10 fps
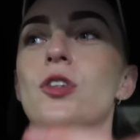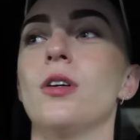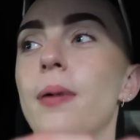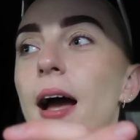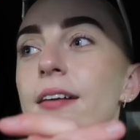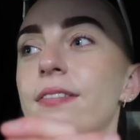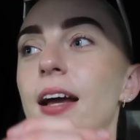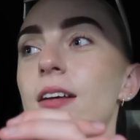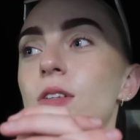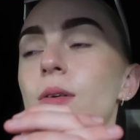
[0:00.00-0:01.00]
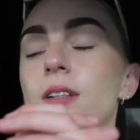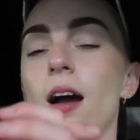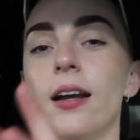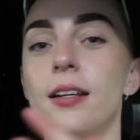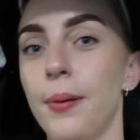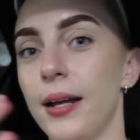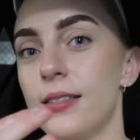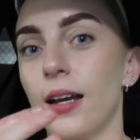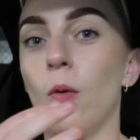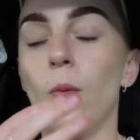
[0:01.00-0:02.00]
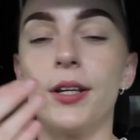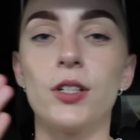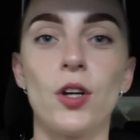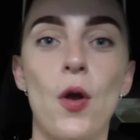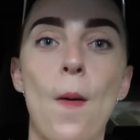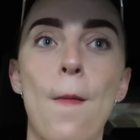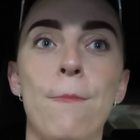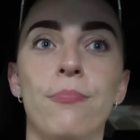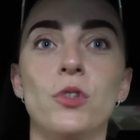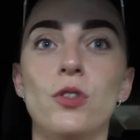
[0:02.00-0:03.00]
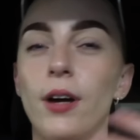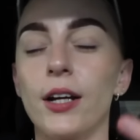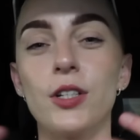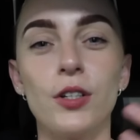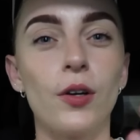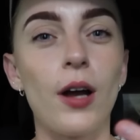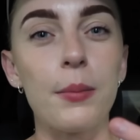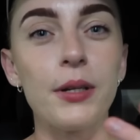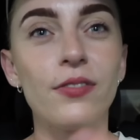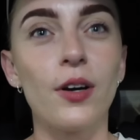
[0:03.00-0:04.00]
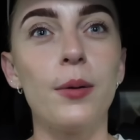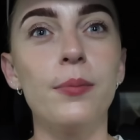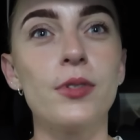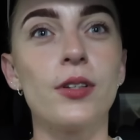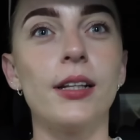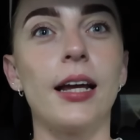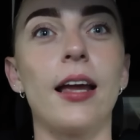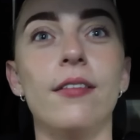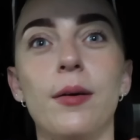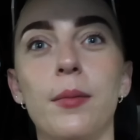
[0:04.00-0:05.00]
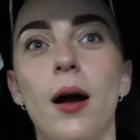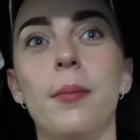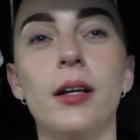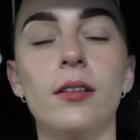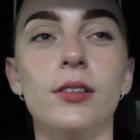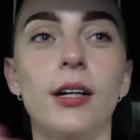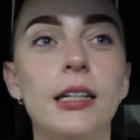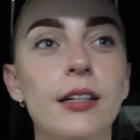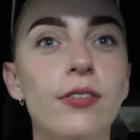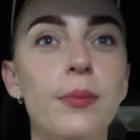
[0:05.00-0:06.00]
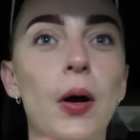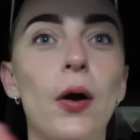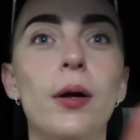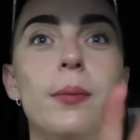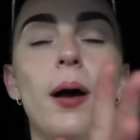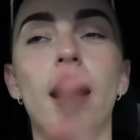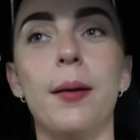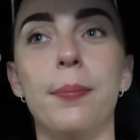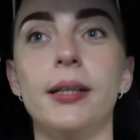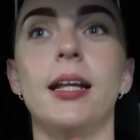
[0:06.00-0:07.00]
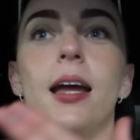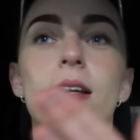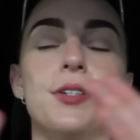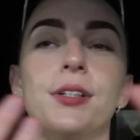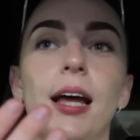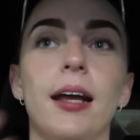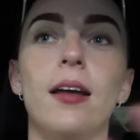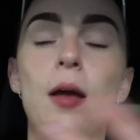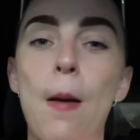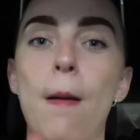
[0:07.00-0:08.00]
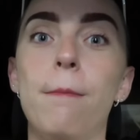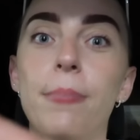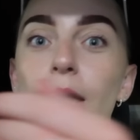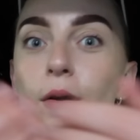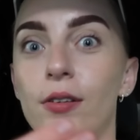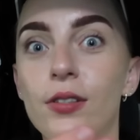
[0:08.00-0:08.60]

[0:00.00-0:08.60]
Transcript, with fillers: to park there. So it kind of depends like which direction you're coming from. So like if I'm coming directly from home, I plan to like be on a